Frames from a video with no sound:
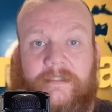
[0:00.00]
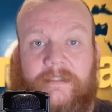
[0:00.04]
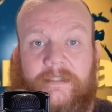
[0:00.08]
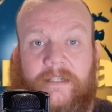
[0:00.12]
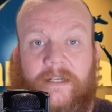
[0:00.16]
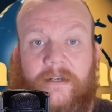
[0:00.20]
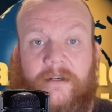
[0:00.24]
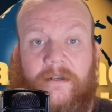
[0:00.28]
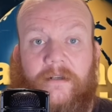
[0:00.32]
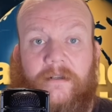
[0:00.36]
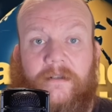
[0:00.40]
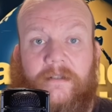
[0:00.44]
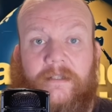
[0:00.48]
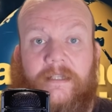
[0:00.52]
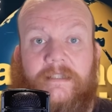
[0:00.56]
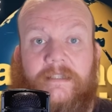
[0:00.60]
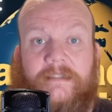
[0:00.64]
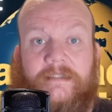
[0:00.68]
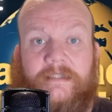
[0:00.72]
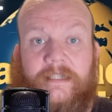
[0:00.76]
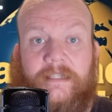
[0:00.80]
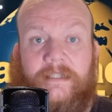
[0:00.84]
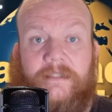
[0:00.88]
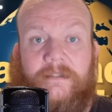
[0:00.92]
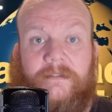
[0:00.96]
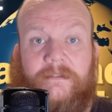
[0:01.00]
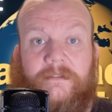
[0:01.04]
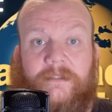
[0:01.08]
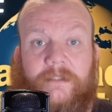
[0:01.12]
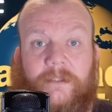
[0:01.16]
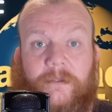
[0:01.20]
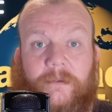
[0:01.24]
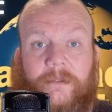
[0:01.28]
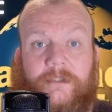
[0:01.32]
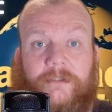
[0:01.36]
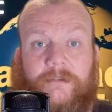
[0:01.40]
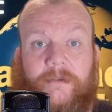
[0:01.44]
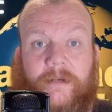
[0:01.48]
is called a
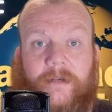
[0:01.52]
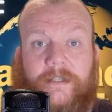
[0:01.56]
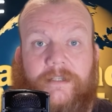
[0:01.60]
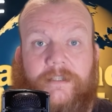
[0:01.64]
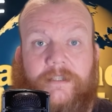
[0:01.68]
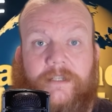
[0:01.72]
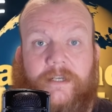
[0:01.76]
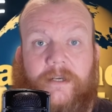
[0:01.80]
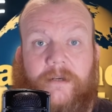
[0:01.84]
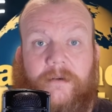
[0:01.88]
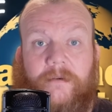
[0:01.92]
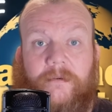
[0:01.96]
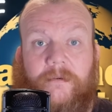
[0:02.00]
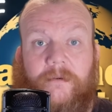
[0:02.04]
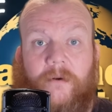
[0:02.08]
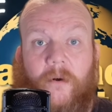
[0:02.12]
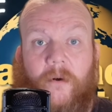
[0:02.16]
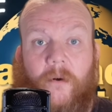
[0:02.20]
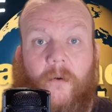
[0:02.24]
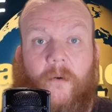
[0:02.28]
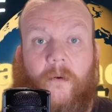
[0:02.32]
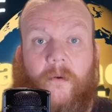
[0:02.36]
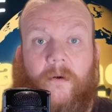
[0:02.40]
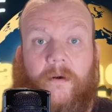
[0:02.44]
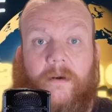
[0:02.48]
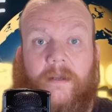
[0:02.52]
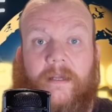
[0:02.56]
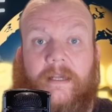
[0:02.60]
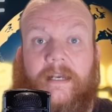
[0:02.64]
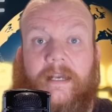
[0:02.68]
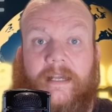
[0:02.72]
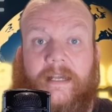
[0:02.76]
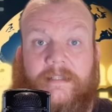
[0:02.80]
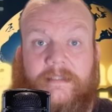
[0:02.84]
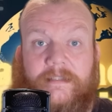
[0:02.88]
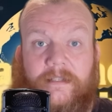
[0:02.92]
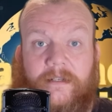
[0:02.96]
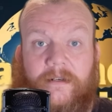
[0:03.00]
signal-to-noise ratio, or an
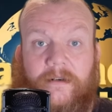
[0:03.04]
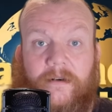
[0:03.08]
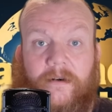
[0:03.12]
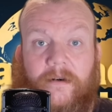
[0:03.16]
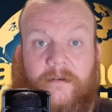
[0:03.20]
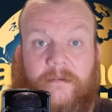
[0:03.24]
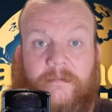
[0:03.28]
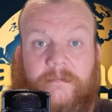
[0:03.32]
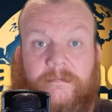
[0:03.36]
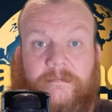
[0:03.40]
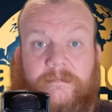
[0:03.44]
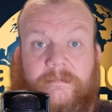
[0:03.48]
S N R.